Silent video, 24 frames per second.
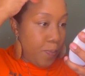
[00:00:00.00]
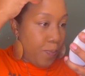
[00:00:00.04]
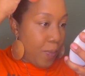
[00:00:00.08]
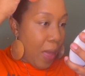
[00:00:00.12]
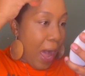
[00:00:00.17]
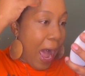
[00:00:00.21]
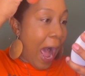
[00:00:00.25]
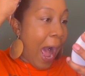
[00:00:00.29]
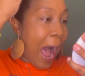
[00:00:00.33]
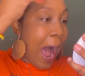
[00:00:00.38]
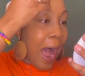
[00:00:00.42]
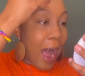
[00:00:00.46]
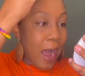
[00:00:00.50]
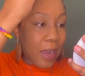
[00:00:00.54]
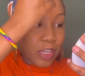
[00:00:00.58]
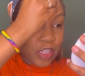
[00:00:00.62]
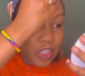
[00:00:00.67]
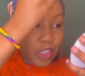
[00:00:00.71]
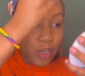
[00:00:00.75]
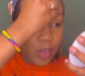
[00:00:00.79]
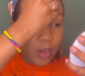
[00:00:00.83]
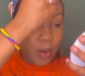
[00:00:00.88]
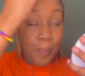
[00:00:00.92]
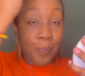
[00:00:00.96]

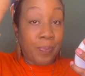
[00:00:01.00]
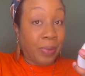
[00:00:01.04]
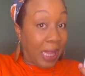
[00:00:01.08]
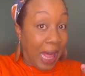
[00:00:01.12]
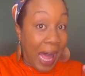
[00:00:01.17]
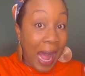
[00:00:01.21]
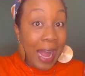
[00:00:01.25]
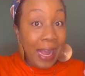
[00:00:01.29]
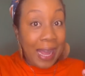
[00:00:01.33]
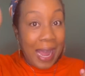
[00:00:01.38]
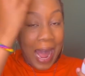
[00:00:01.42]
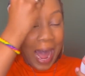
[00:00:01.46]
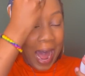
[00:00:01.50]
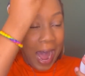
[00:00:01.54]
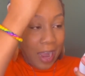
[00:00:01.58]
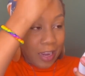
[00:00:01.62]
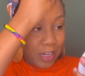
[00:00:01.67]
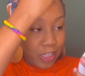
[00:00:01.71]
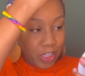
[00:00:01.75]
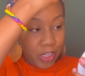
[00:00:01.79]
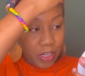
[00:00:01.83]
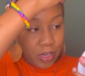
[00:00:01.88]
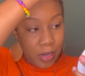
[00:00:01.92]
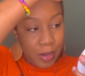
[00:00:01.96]
actor, black
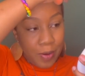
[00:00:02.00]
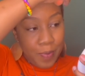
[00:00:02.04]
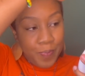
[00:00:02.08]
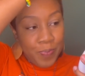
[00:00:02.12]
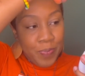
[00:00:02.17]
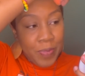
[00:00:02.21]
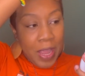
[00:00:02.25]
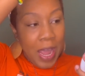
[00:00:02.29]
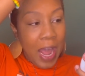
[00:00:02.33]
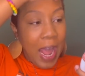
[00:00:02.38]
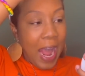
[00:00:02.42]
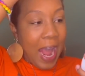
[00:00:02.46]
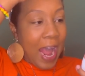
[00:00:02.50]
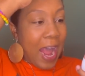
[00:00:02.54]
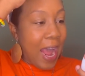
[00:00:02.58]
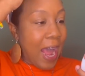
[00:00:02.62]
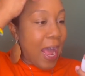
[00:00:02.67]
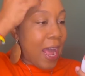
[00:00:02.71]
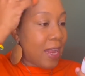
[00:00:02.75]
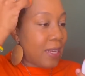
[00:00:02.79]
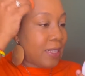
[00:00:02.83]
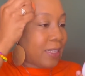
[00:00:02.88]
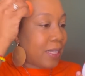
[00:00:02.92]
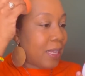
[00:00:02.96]
actor,
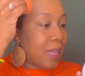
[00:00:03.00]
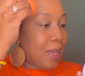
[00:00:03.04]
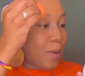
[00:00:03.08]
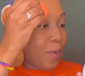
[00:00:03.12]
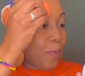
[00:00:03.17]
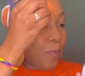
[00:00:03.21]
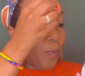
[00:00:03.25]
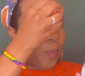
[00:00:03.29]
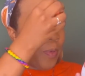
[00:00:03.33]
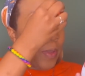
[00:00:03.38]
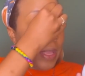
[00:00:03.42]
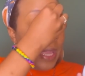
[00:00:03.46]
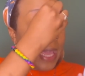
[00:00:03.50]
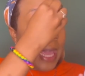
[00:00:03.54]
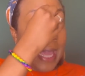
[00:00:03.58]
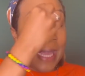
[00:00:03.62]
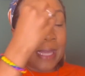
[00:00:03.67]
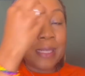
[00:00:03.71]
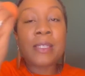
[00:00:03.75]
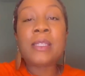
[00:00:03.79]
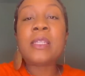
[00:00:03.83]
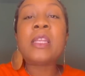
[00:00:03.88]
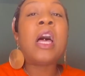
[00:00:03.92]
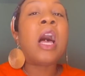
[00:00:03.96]
and
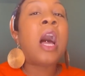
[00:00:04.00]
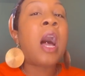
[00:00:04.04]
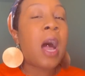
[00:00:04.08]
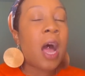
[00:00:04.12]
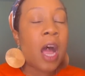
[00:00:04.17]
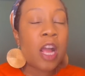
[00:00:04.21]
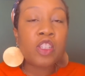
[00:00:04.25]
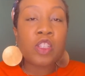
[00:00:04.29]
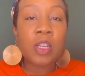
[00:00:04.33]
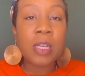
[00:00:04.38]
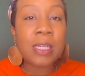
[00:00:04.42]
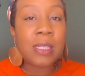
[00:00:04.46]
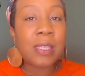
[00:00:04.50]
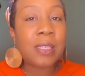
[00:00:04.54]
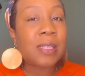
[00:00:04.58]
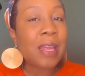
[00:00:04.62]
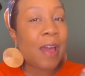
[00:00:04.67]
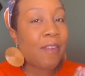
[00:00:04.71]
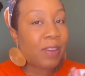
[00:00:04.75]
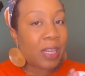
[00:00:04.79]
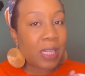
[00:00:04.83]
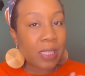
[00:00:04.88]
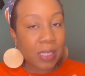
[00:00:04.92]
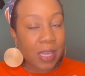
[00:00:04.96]
he's
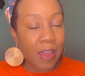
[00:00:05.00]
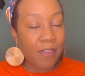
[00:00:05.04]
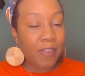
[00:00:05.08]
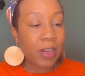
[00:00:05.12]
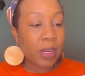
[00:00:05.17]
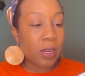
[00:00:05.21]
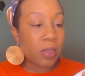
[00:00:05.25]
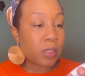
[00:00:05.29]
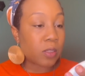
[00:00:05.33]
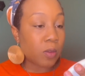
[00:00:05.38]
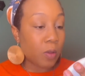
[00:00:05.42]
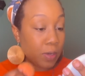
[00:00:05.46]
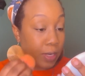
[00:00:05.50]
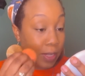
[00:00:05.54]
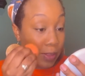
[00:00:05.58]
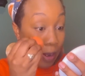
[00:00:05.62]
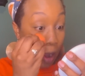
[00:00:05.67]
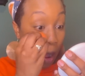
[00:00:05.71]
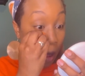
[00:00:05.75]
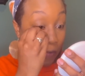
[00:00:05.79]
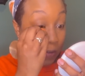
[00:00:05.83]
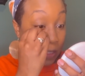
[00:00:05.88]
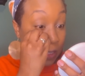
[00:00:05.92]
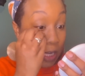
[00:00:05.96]
177 years old, and
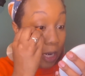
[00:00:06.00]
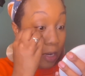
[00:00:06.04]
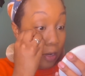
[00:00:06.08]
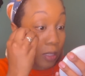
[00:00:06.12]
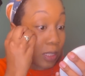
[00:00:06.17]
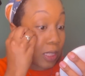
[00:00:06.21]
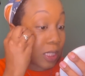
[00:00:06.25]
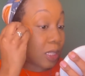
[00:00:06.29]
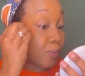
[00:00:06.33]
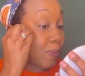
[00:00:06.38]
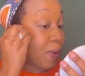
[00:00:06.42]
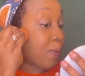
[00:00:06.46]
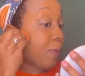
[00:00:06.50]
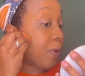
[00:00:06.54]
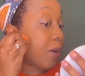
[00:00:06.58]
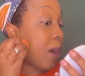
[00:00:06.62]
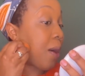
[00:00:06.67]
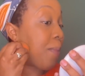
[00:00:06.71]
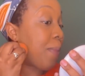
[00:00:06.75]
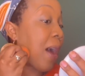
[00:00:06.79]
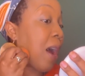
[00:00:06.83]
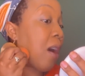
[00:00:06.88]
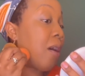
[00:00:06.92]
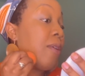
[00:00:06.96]
all of a sudden all these people come
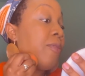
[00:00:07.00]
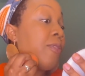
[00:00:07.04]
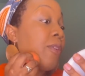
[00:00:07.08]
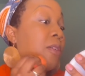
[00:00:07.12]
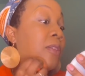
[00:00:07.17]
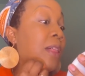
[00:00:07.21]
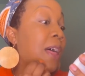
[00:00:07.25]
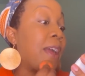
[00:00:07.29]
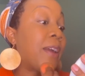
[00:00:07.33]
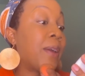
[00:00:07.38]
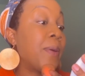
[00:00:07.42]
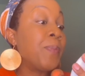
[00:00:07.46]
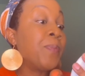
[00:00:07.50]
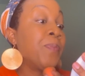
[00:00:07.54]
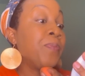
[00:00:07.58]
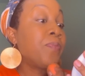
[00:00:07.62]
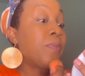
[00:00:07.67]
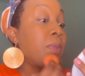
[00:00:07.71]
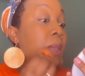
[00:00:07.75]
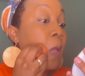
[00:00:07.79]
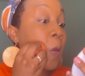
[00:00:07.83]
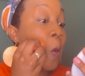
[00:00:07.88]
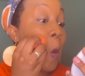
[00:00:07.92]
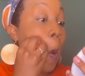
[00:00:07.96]
out and they're like,
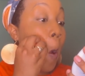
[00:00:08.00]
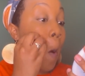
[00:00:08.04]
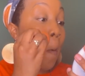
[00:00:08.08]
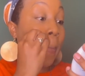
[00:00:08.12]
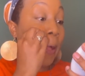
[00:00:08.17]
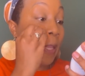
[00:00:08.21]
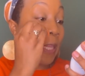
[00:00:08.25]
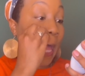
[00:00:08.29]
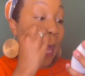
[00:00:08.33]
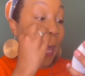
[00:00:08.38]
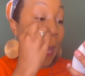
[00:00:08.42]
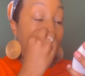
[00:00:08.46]
no, but like,